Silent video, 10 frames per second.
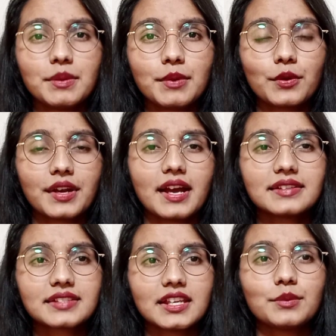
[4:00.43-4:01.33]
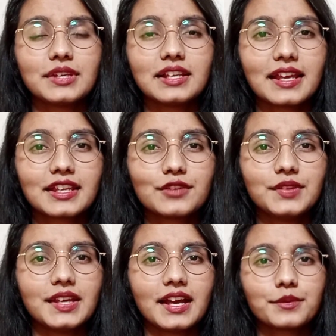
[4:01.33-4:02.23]
people were asking me if
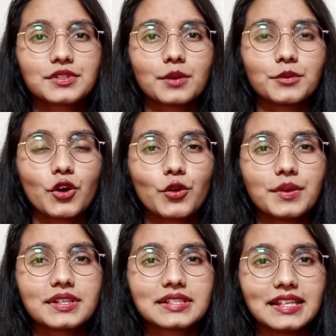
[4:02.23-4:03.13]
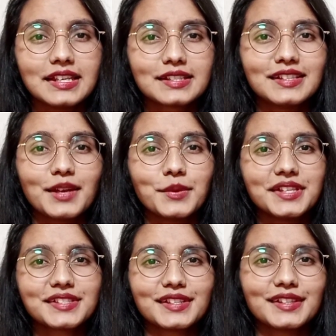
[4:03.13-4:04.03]
they have some documents less than
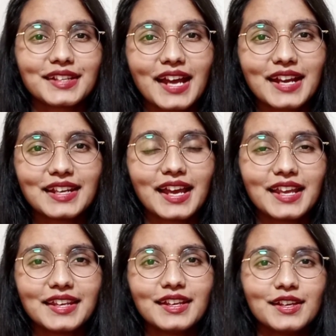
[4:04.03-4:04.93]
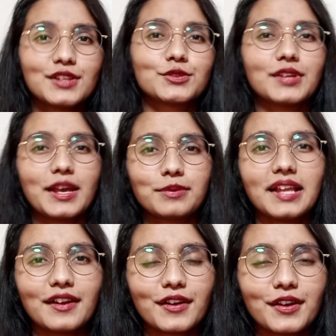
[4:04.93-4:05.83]
mentioned in the guideline, should I
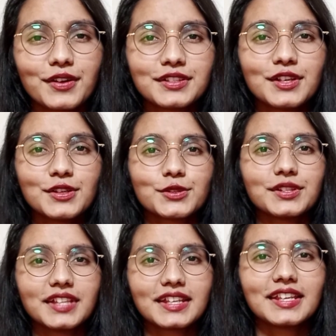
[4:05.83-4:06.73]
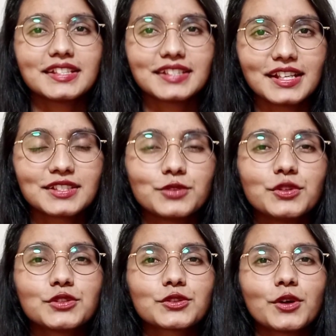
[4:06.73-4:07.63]
apply or not. So in that case, yes, you
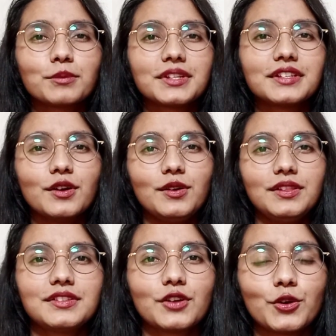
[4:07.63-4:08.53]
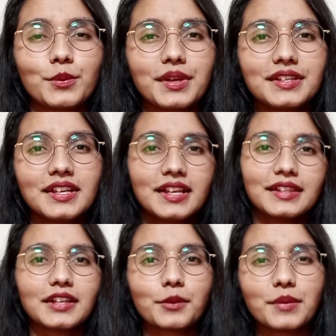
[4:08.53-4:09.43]
need to complete all the documents
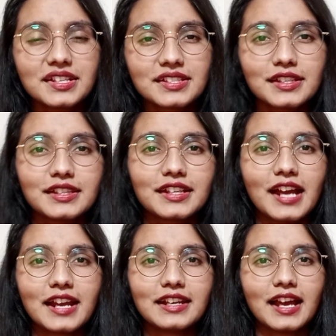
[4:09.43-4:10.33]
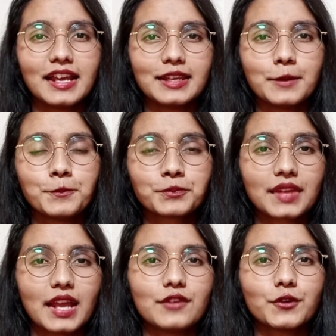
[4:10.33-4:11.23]
that are mentioned in the guideline.
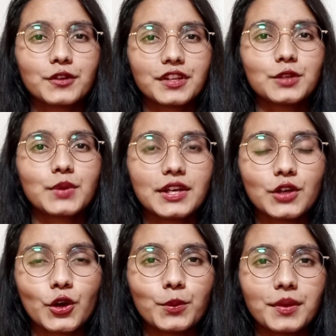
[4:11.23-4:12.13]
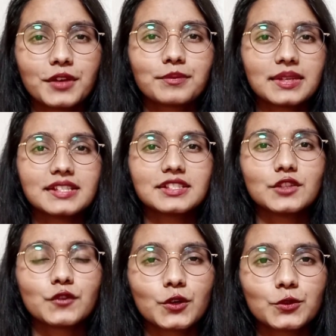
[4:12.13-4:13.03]
And for the required document, please
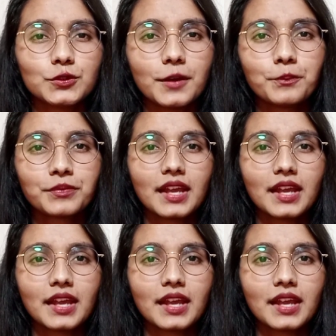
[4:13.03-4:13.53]
refer to the